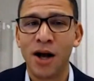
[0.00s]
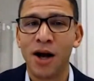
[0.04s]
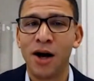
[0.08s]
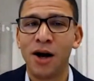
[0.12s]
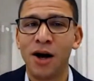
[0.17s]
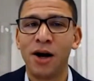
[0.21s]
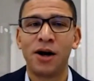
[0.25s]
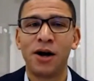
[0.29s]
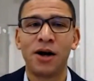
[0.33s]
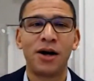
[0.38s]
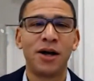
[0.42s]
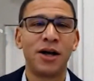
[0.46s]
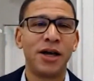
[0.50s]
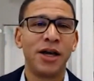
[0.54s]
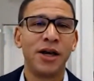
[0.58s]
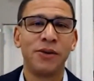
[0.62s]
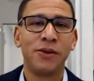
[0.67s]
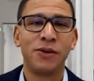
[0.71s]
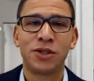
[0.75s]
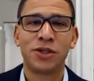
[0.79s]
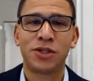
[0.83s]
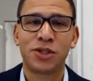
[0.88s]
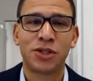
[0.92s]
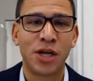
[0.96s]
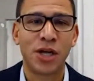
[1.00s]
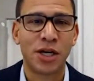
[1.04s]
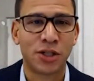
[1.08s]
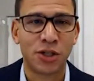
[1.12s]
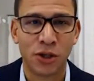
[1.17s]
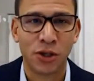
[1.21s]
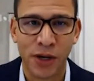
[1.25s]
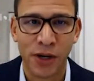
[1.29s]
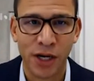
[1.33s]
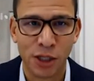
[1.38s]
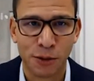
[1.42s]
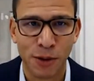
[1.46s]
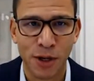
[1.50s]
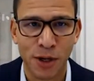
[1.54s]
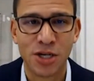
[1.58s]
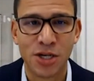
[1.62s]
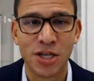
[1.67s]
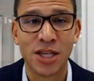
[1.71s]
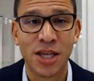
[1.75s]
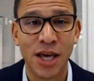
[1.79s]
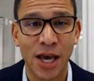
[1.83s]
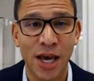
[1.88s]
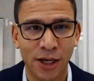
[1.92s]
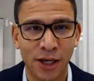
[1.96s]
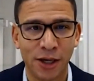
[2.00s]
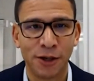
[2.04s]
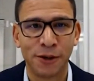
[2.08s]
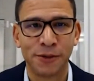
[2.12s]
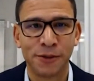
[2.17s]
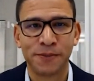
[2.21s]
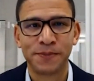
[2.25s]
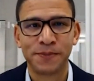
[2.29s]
Oh, it was such a great experience. Thank you.